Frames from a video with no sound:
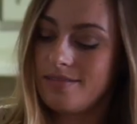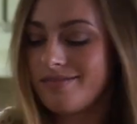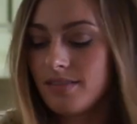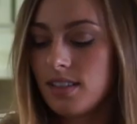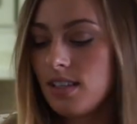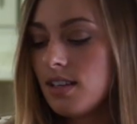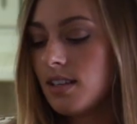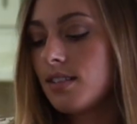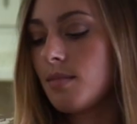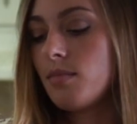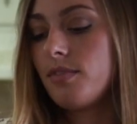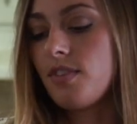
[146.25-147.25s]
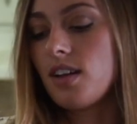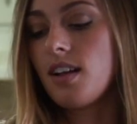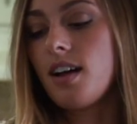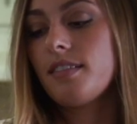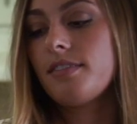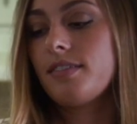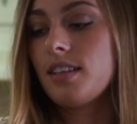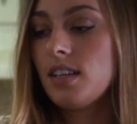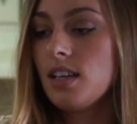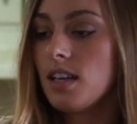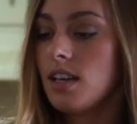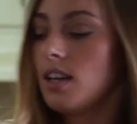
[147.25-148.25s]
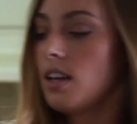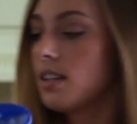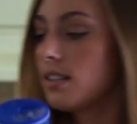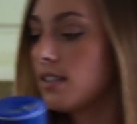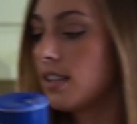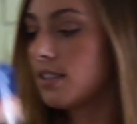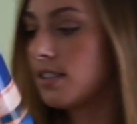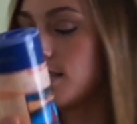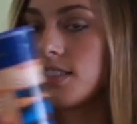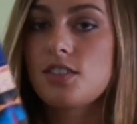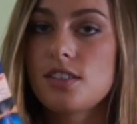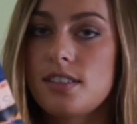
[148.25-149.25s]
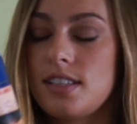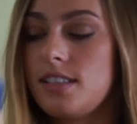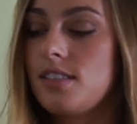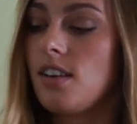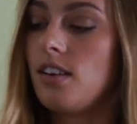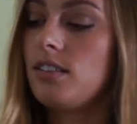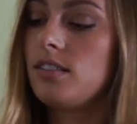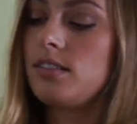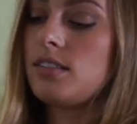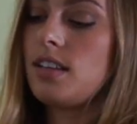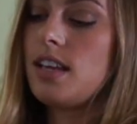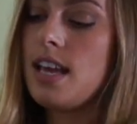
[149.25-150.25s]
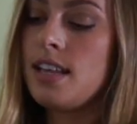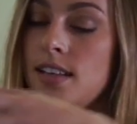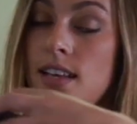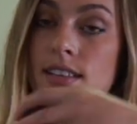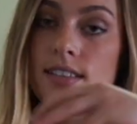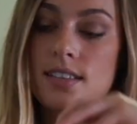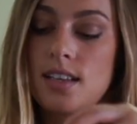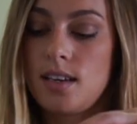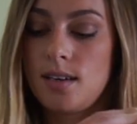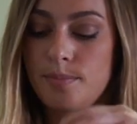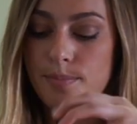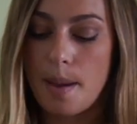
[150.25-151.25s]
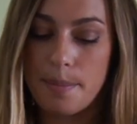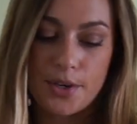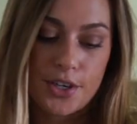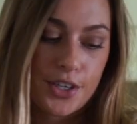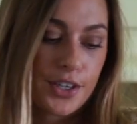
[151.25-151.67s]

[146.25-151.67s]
and some will fall off. This is just sea salt, and then some pepper.